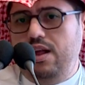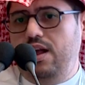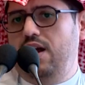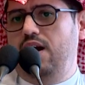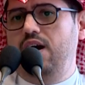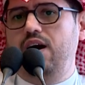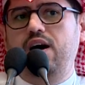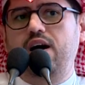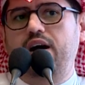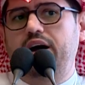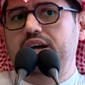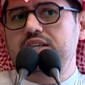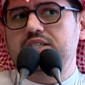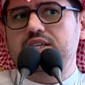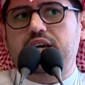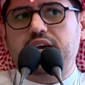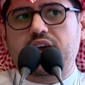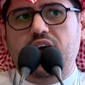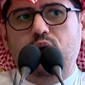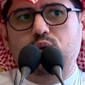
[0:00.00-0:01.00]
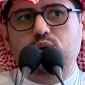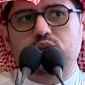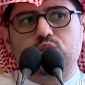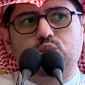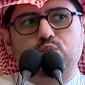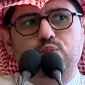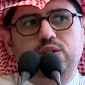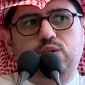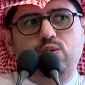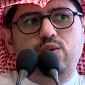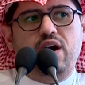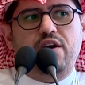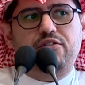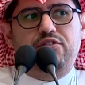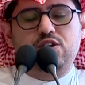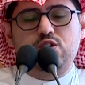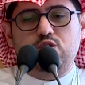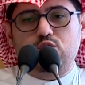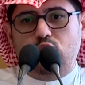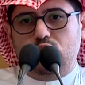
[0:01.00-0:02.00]
as a KAUST we don't have
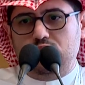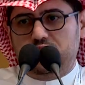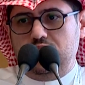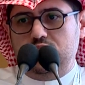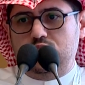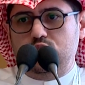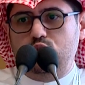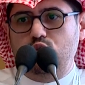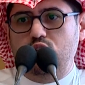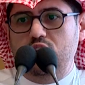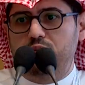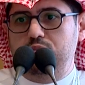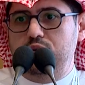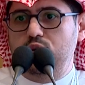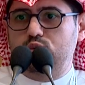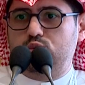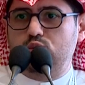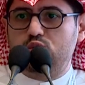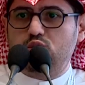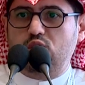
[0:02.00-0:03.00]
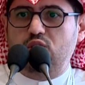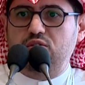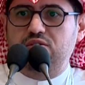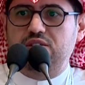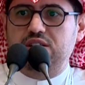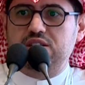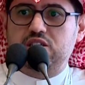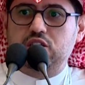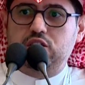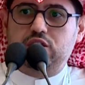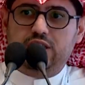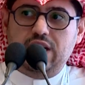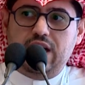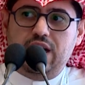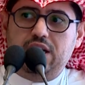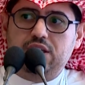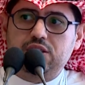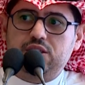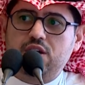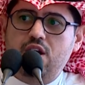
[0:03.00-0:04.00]
resources to help you to solve this
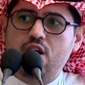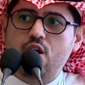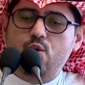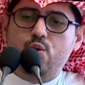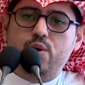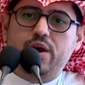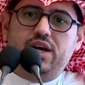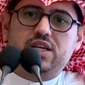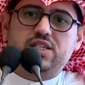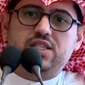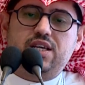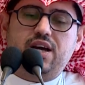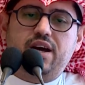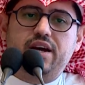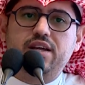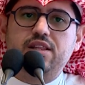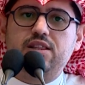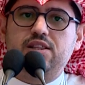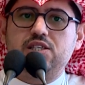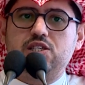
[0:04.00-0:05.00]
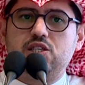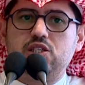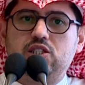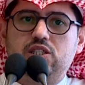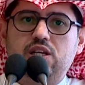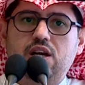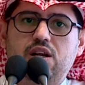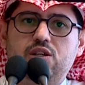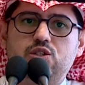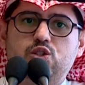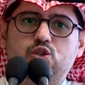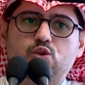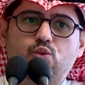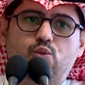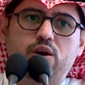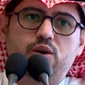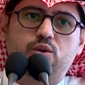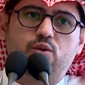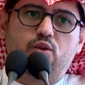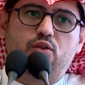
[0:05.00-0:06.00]
challenge, we assign this challenge to
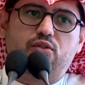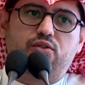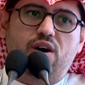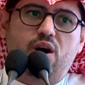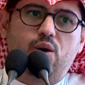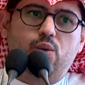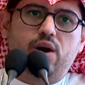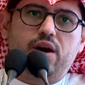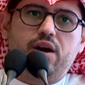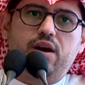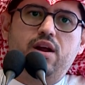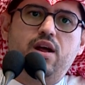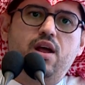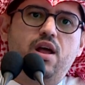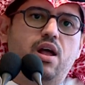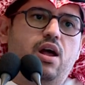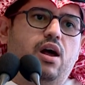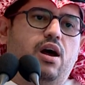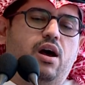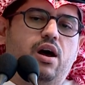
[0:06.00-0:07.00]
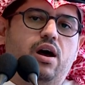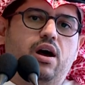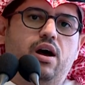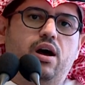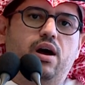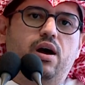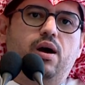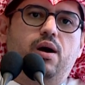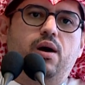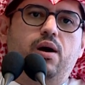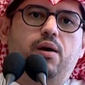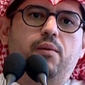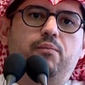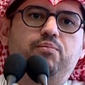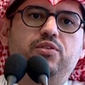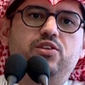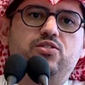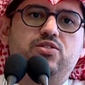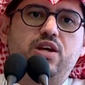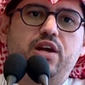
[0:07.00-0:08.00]
one of our
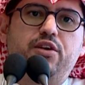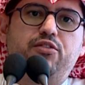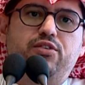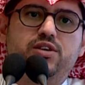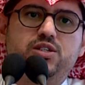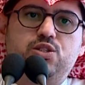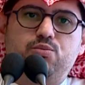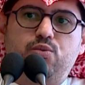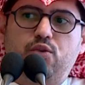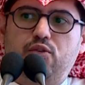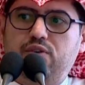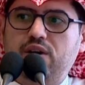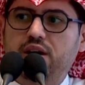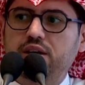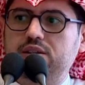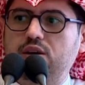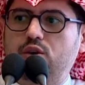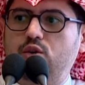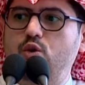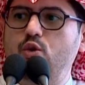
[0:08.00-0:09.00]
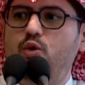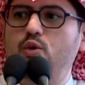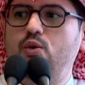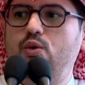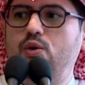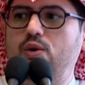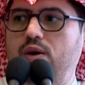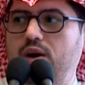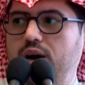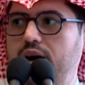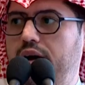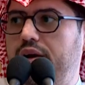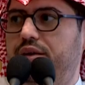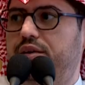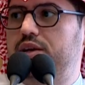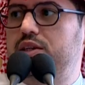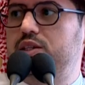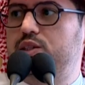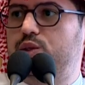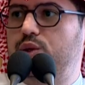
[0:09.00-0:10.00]
service provider who are
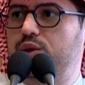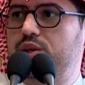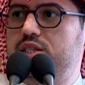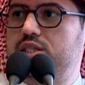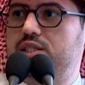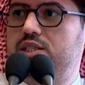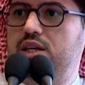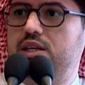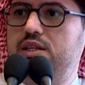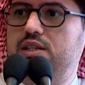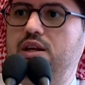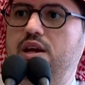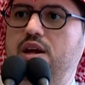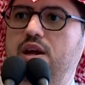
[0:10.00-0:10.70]
interested